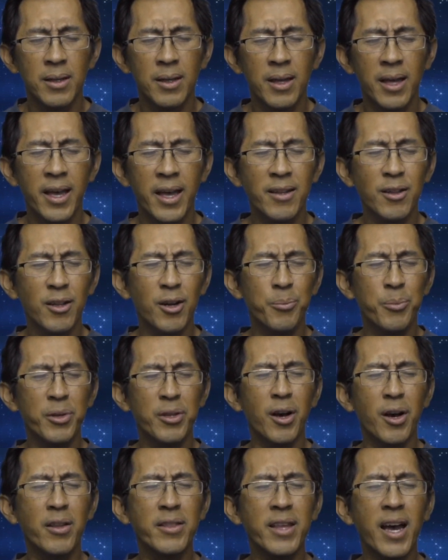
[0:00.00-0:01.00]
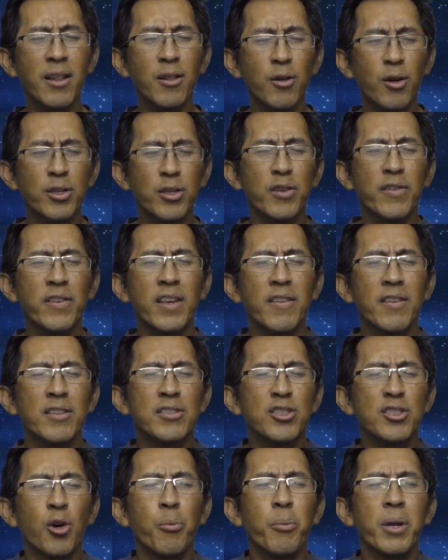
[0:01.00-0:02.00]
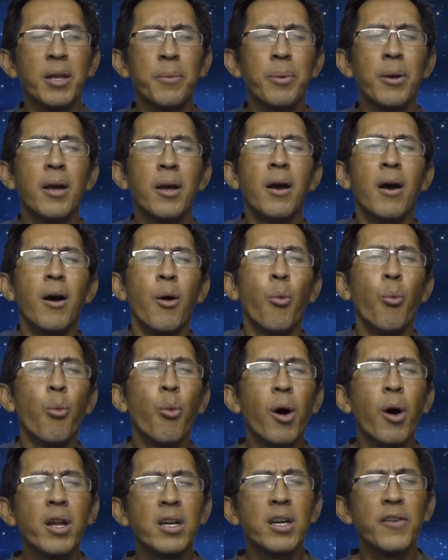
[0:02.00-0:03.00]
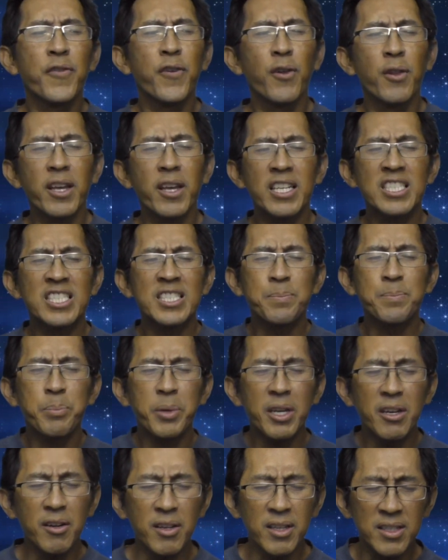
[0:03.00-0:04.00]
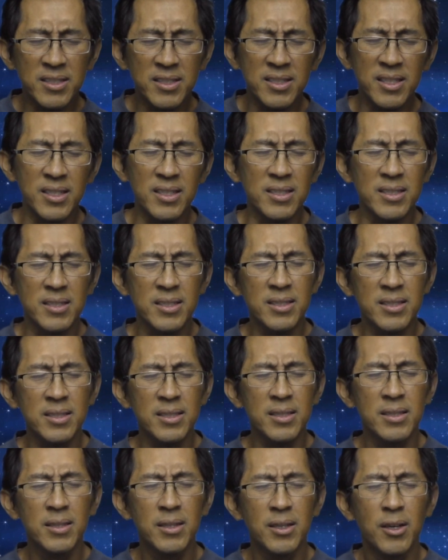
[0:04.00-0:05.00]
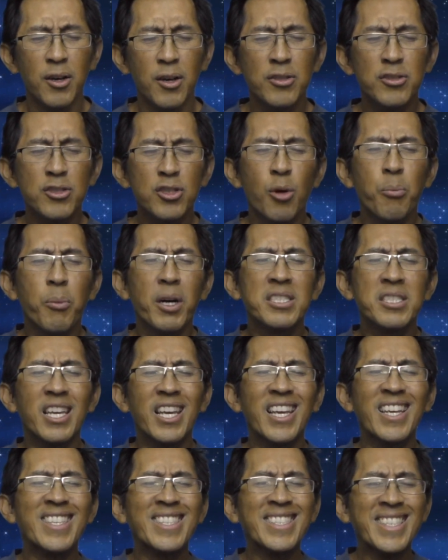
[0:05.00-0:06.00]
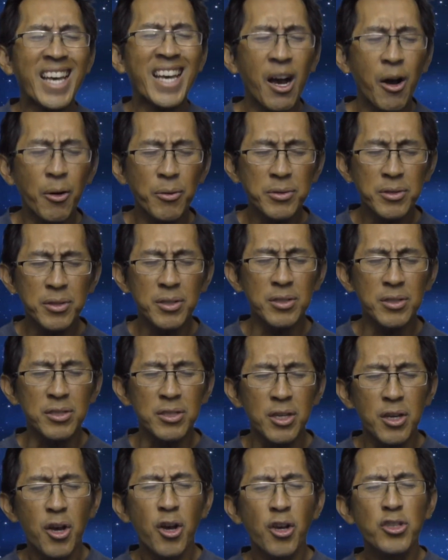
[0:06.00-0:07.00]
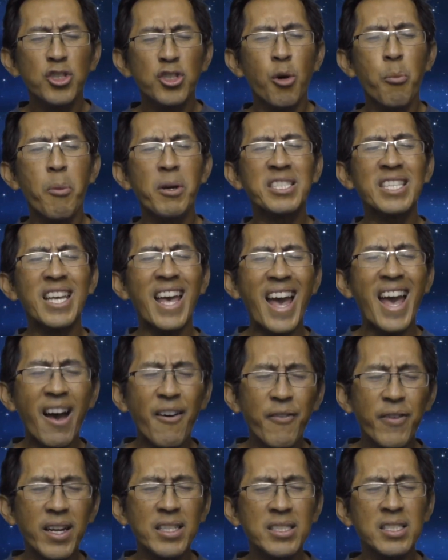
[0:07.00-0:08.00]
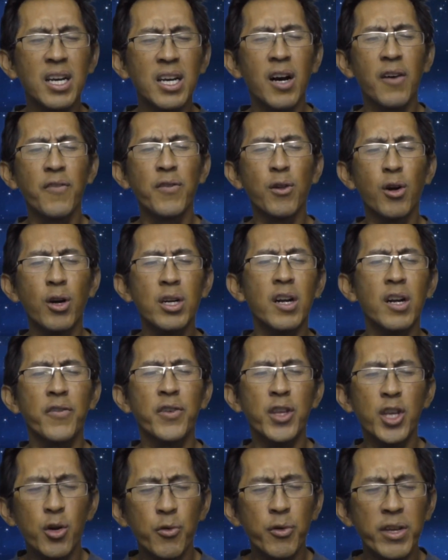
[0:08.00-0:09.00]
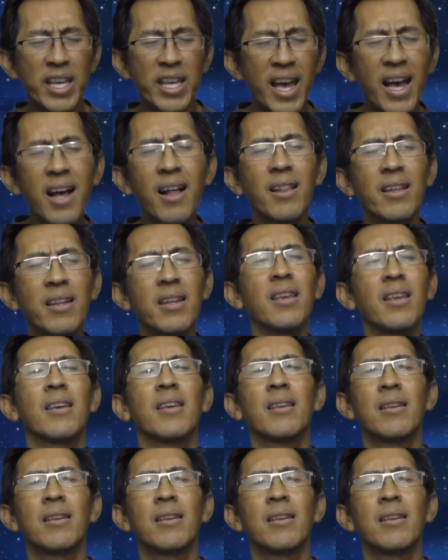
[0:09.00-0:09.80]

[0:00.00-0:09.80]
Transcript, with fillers: And Lord, beyond that, Lord, you've given us so many wonderful experiences, so much encounters, so much evidence of, Lord, of your reality